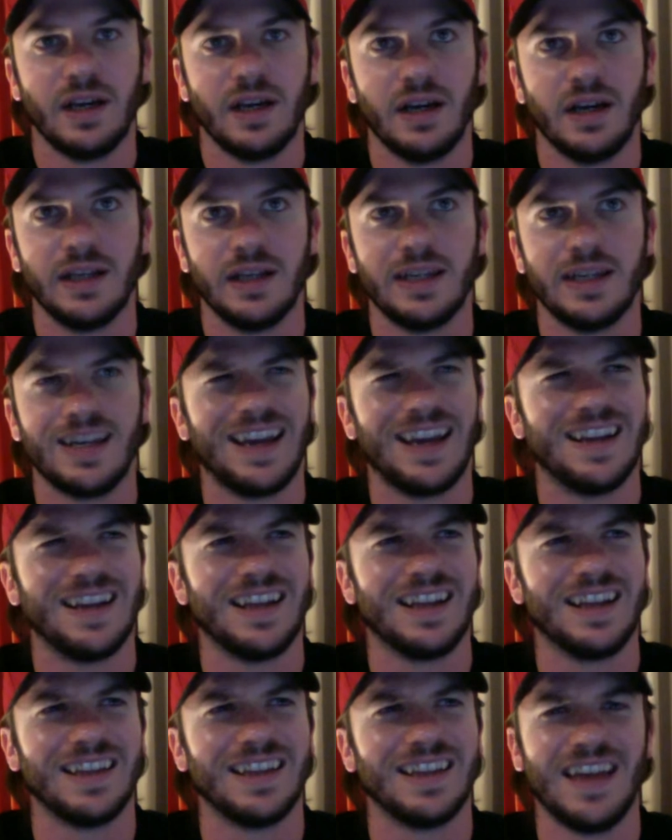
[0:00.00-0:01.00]
He got
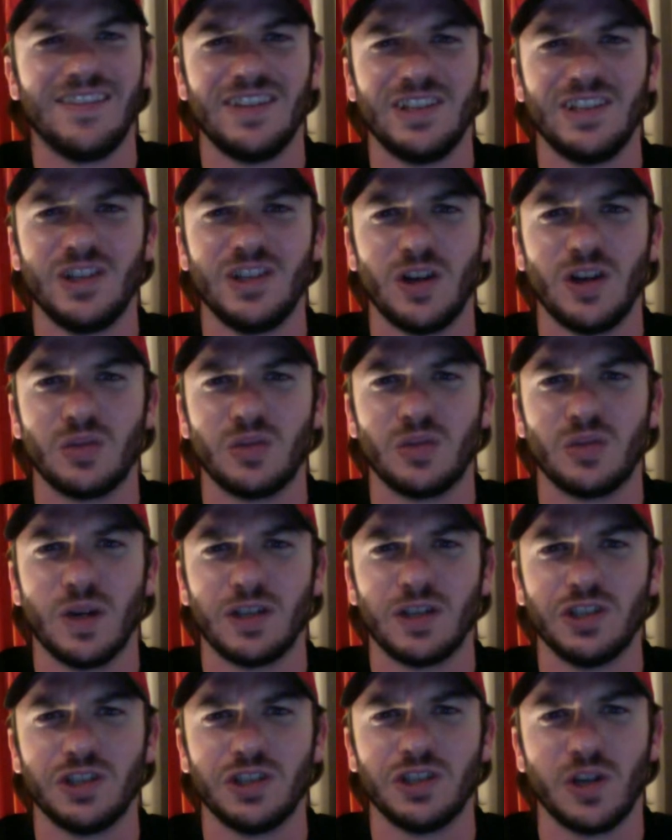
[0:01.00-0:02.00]
11 yards
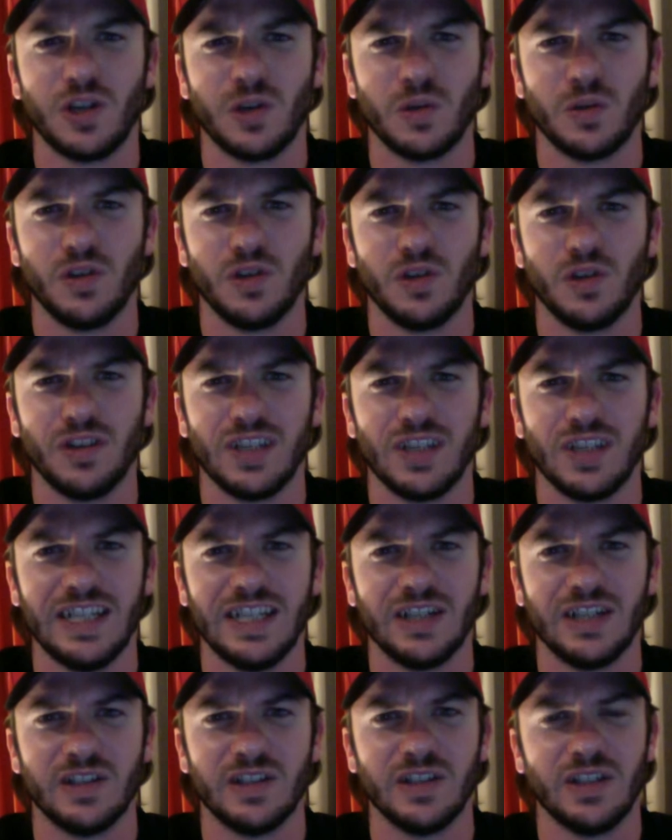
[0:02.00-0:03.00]
rushing total on the
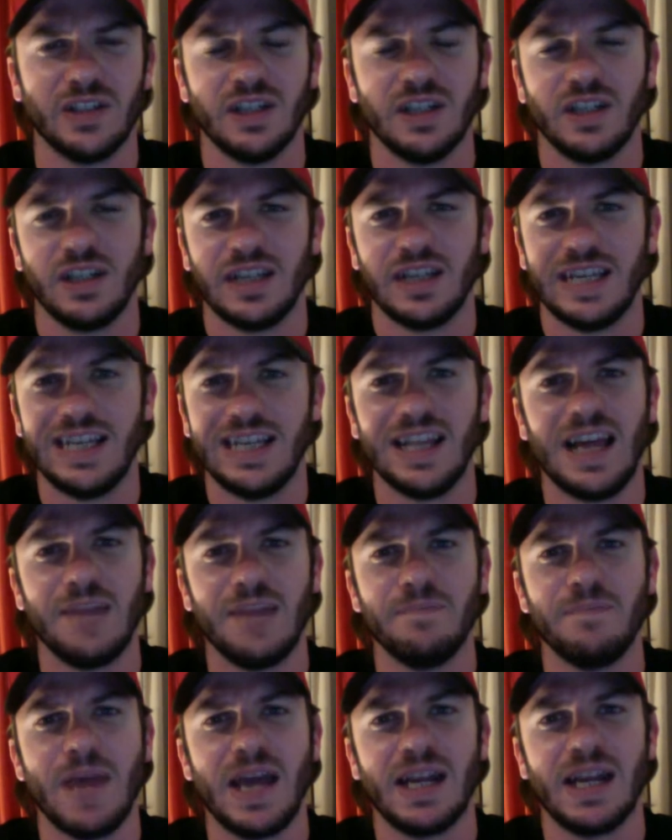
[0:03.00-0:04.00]
year. Eli
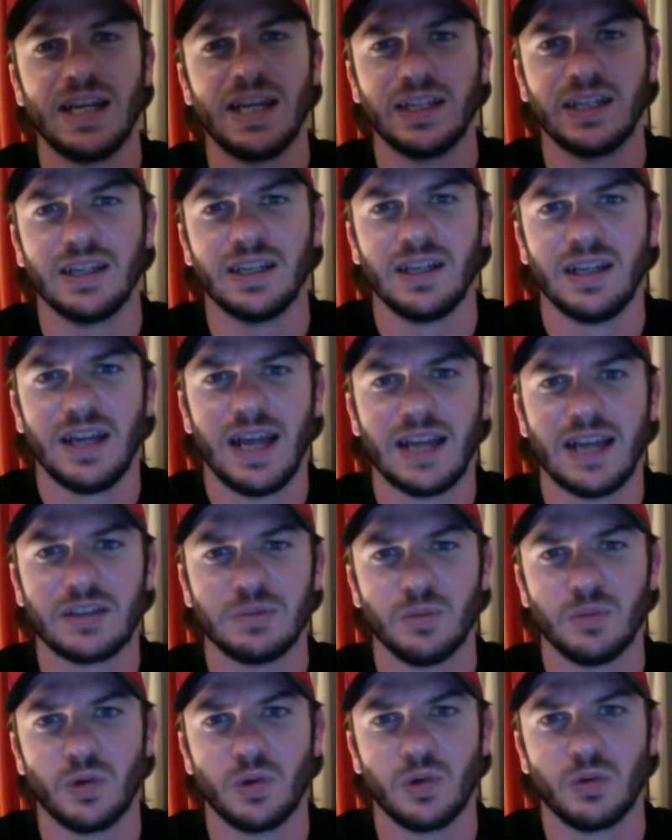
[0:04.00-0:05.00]
Manning has
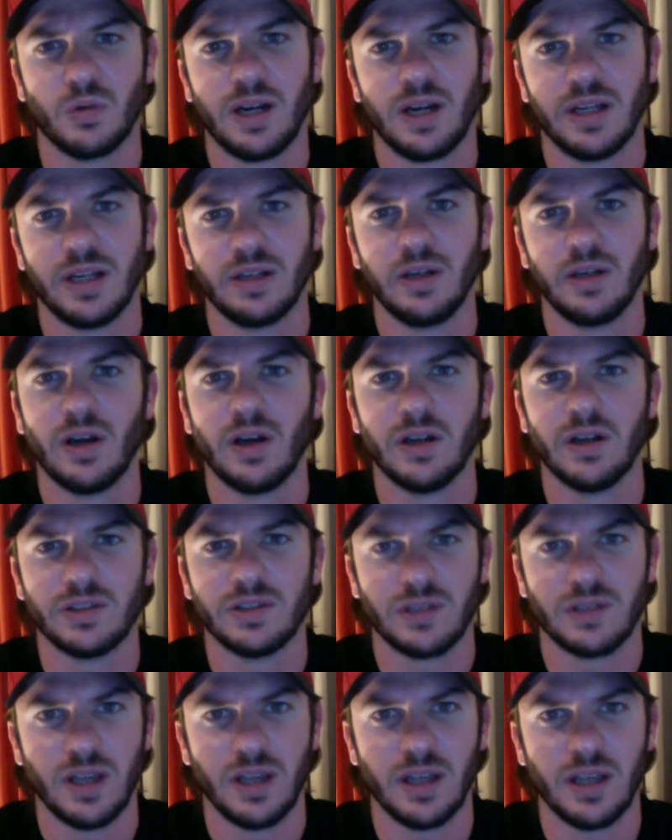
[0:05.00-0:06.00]
more running
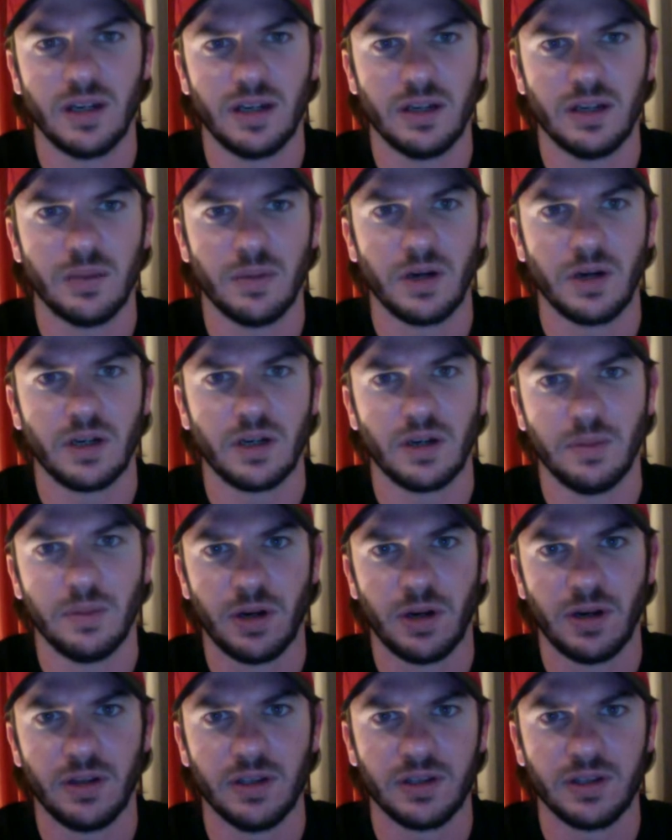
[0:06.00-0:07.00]
yards than DeMarco
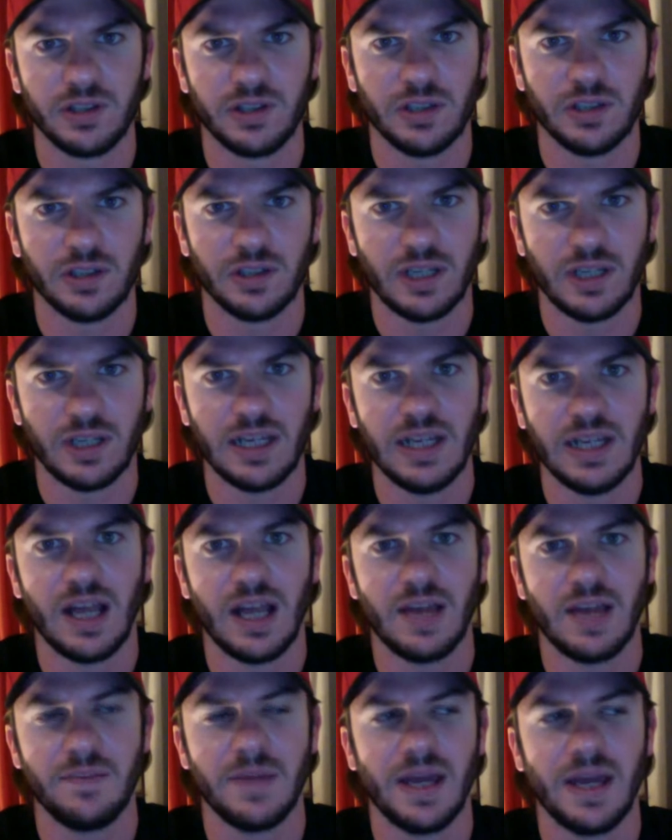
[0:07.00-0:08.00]
Murray this year.
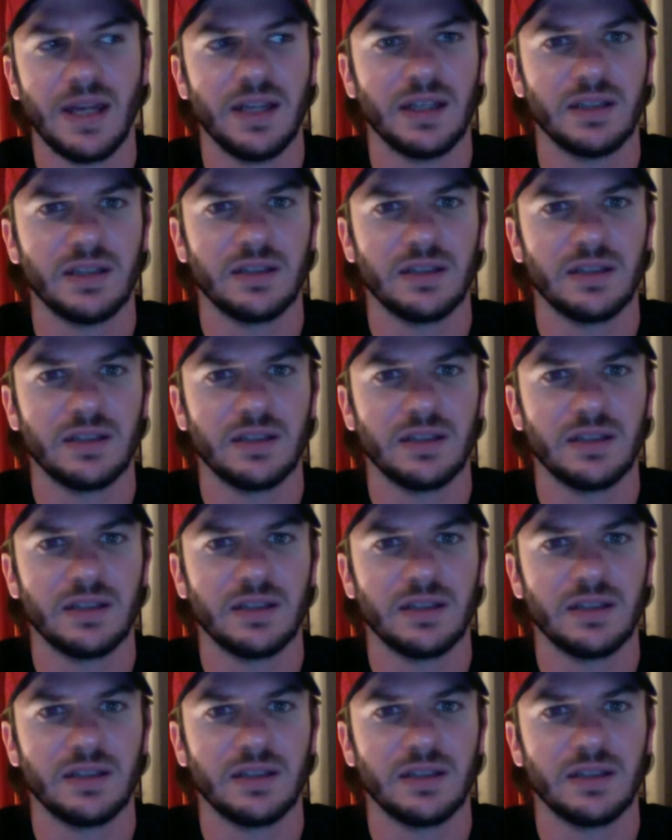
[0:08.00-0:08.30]
Eli Manning,